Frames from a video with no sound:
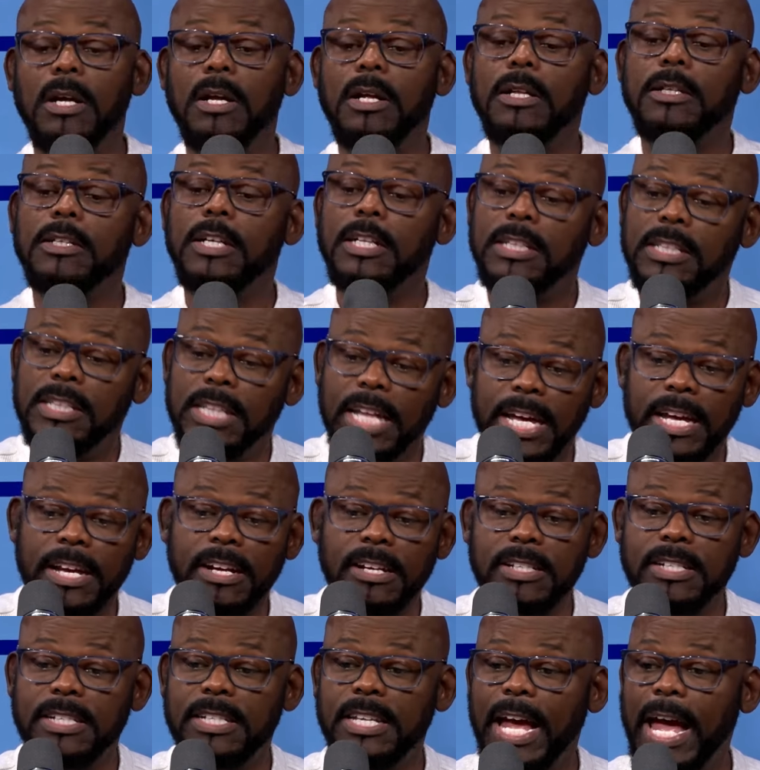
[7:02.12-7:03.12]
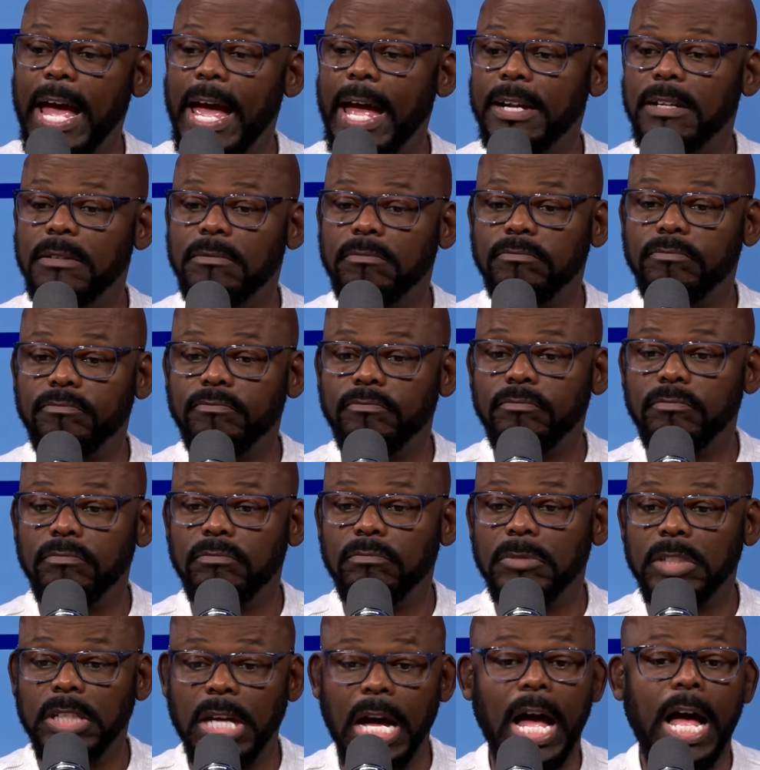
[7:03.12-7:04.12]
The things that
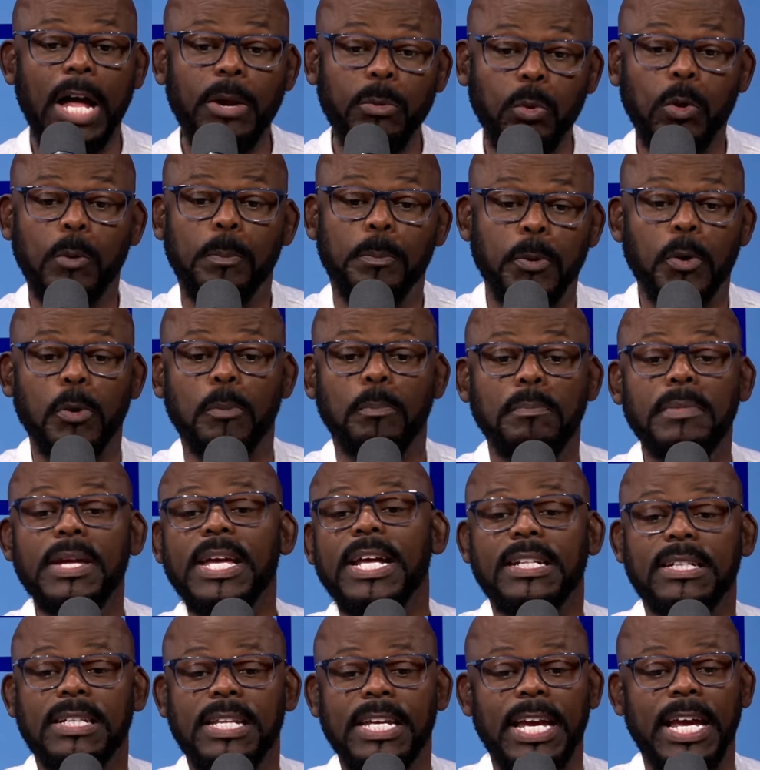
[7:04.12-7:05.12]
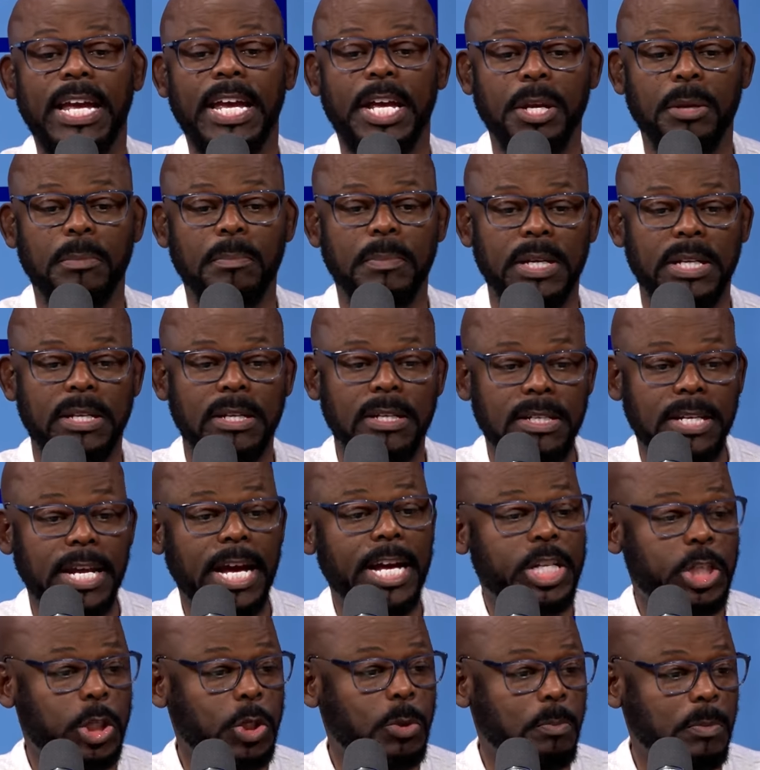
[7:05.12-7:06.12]
God will permit the enemy to
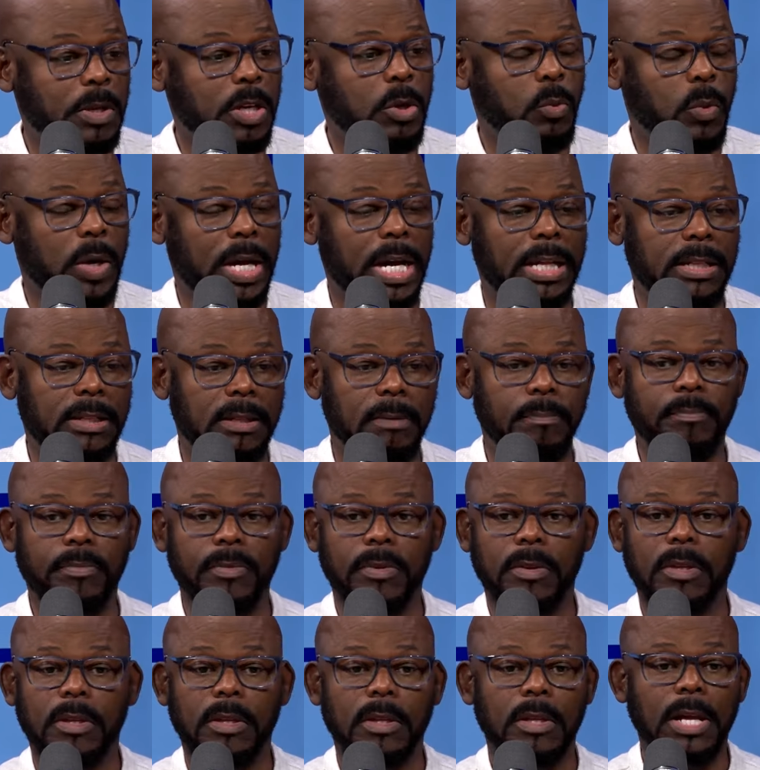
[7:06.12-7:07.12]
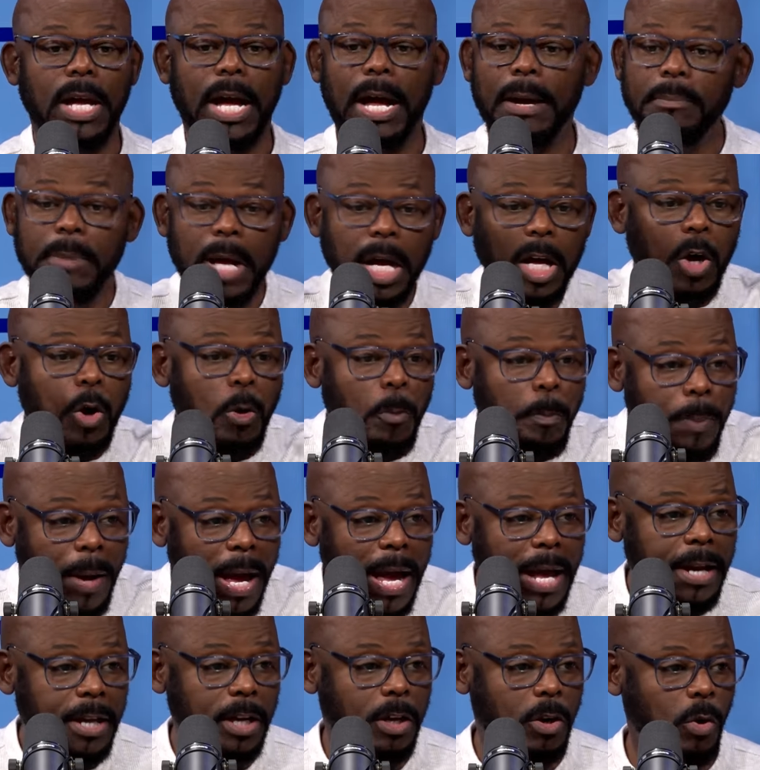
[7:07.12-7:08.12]
test me with, I'm not going to
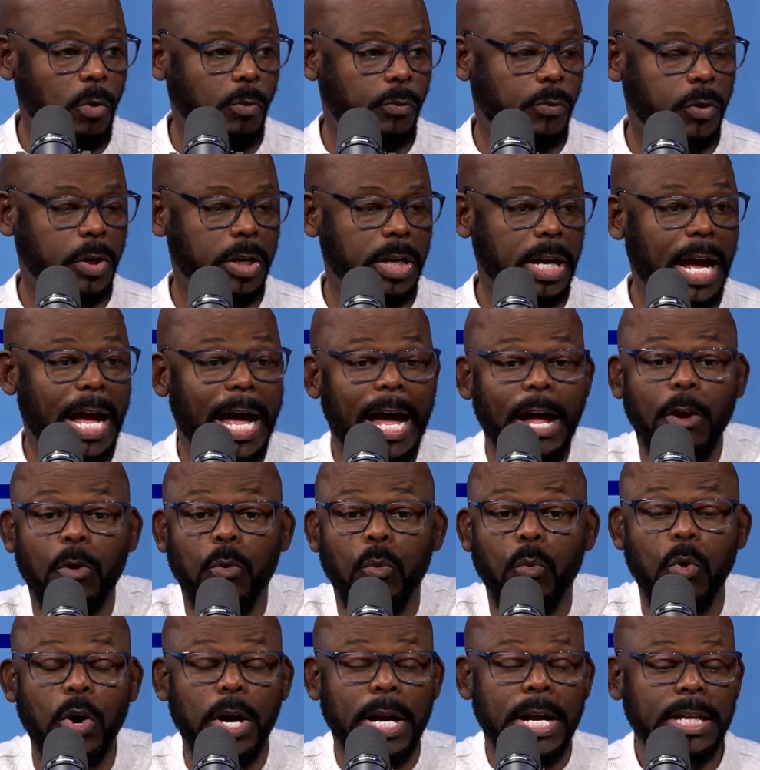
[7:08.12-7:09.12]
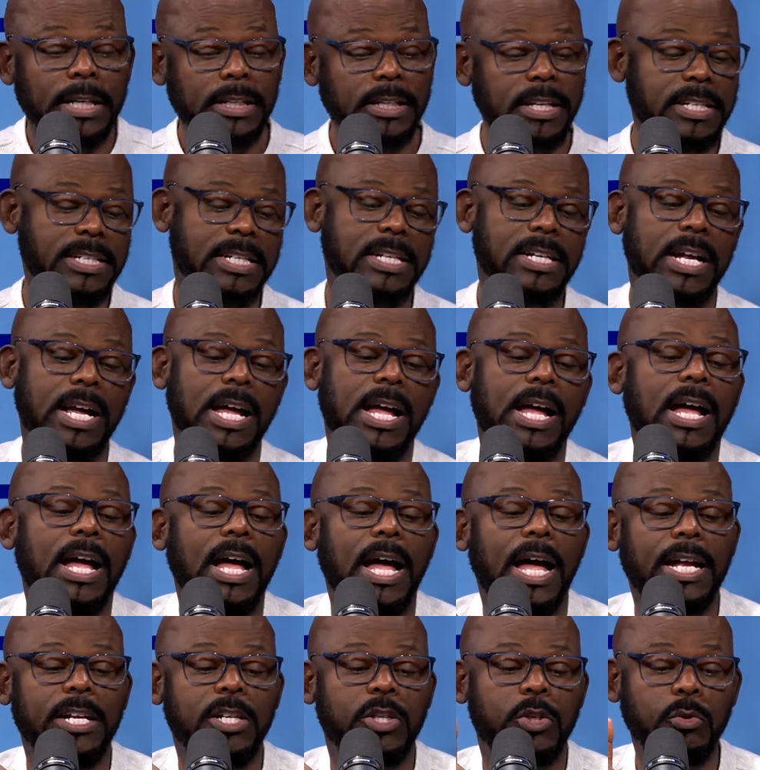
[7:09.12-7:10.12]
panic over it. I don't worry. Listen,
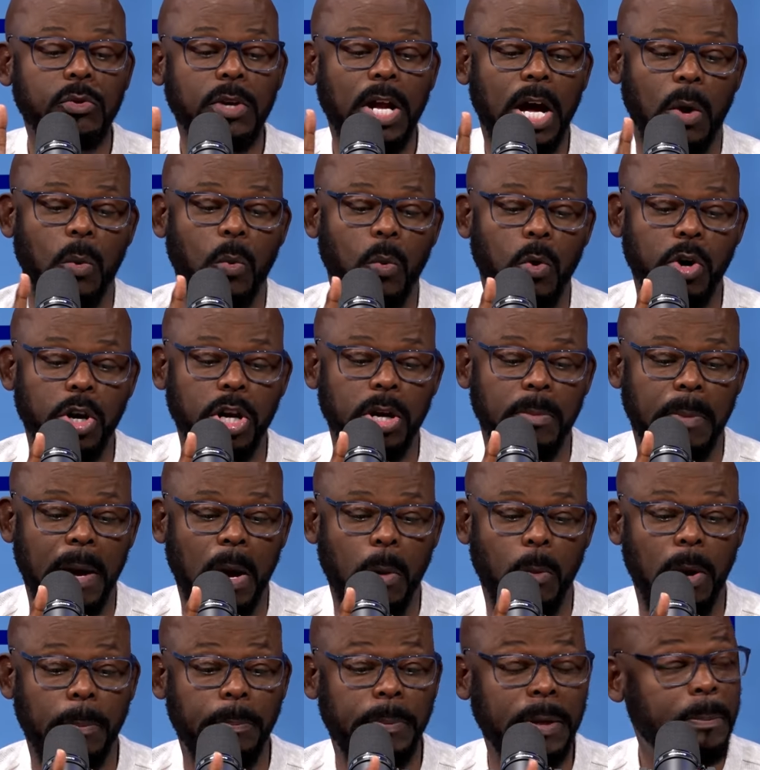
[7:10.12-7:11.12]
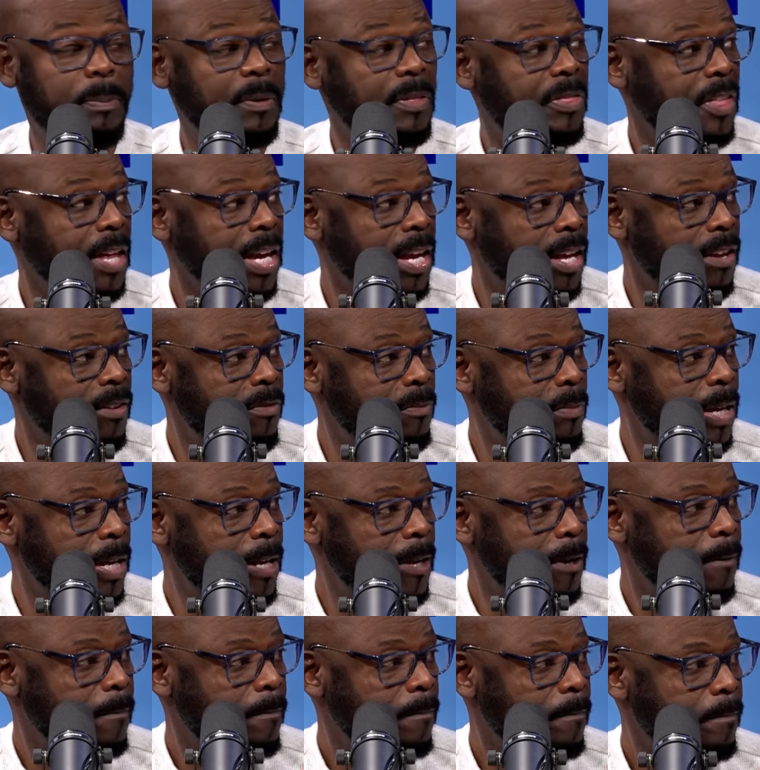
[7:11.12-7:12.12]
I do not worry about what people think of me,
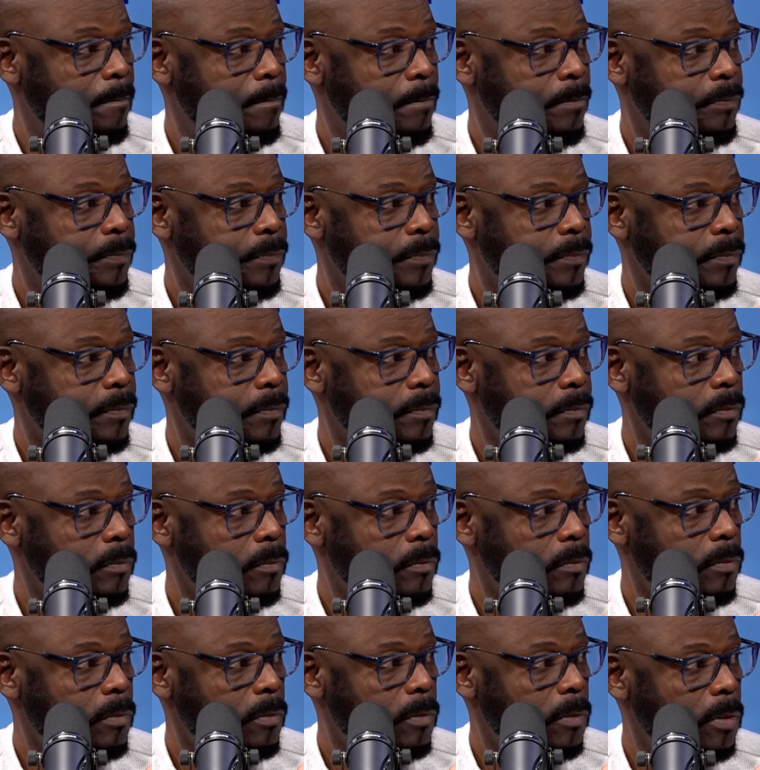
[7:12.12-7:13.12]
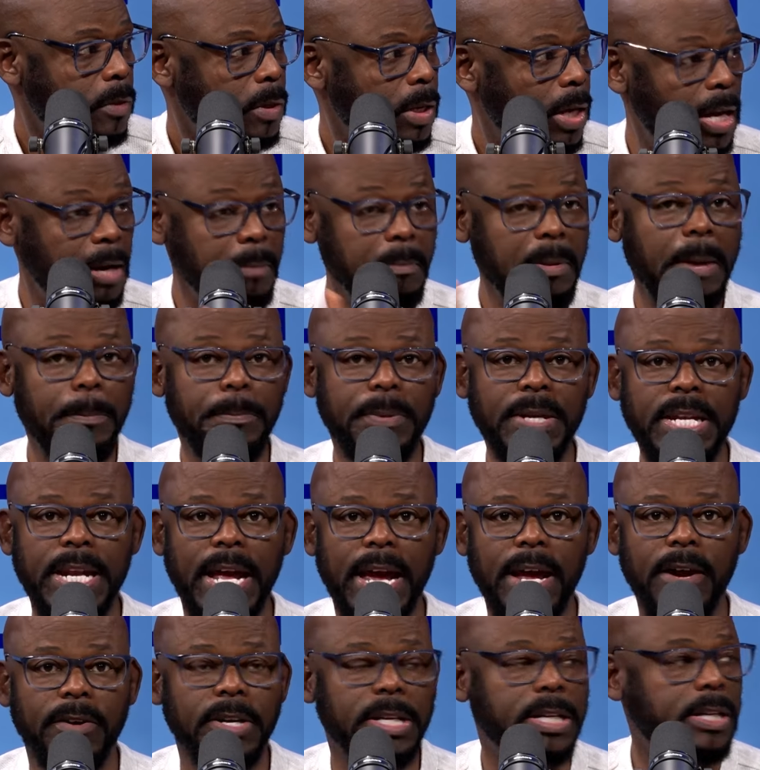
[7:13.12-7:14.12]
mm-hmm. and I'm not being
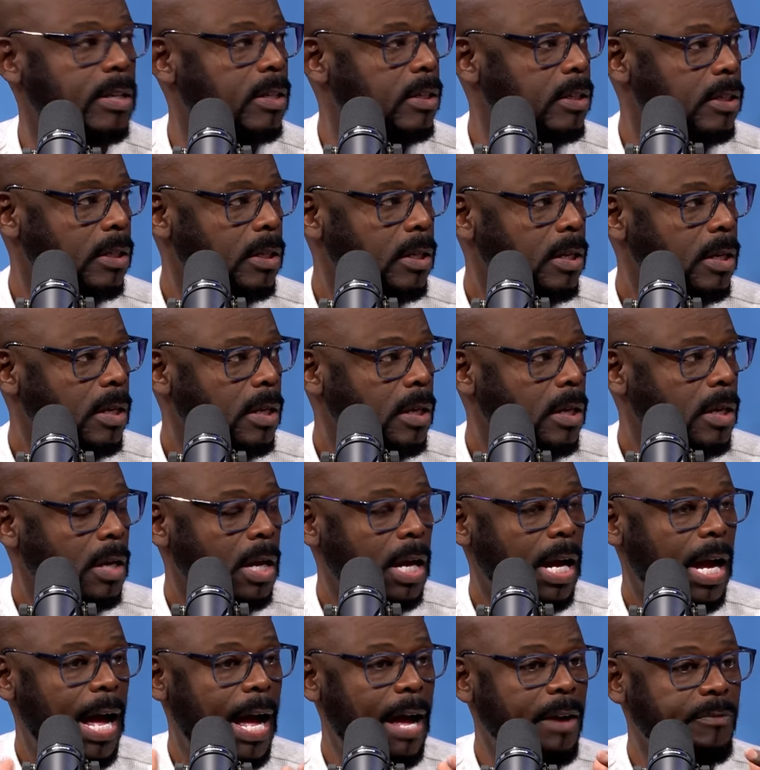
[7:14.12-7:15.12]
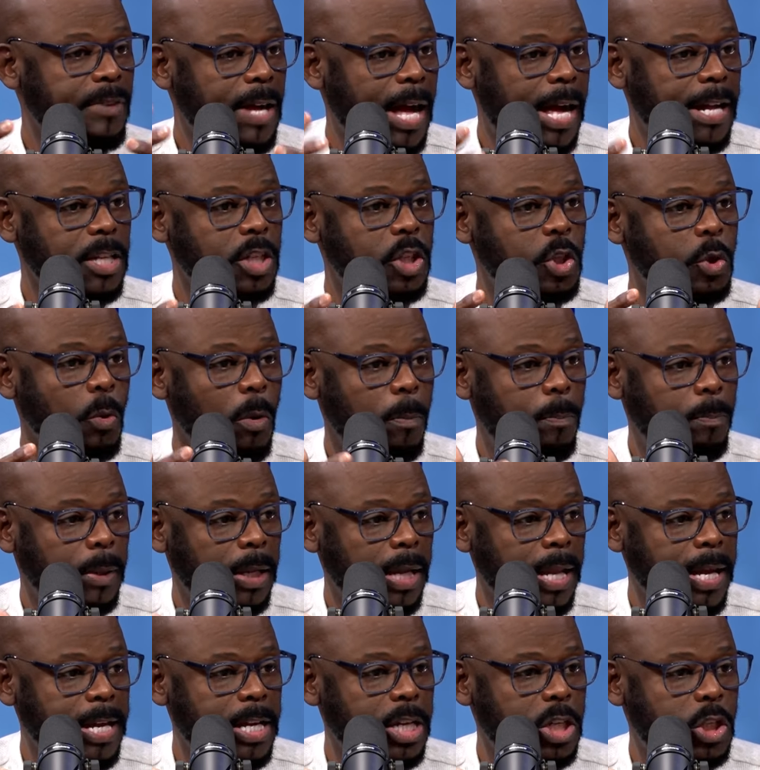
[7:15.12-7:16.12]
arrogant. Mm-hmm. Mm-hmm. I've gotten to a
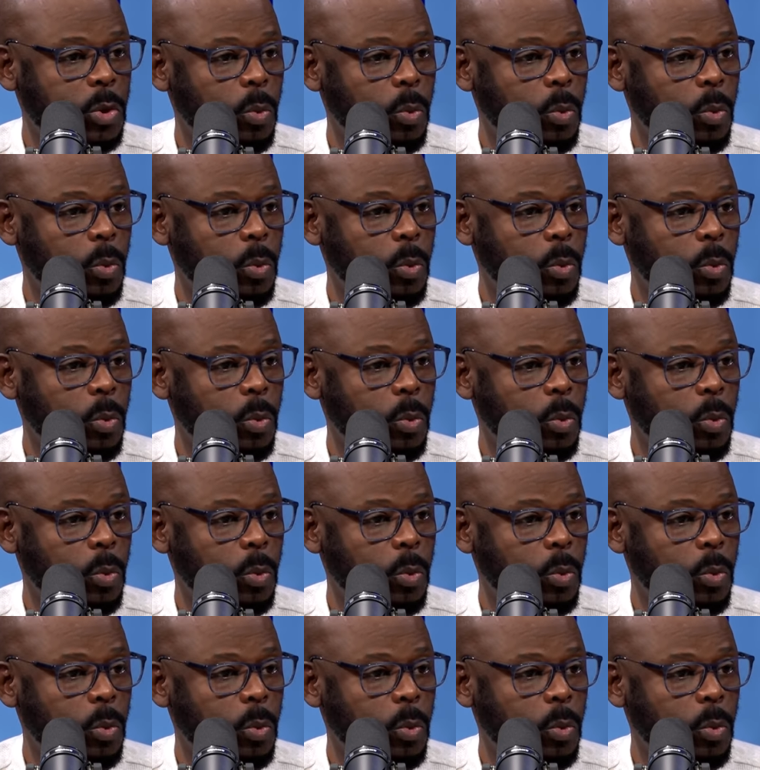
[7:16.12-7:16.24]
place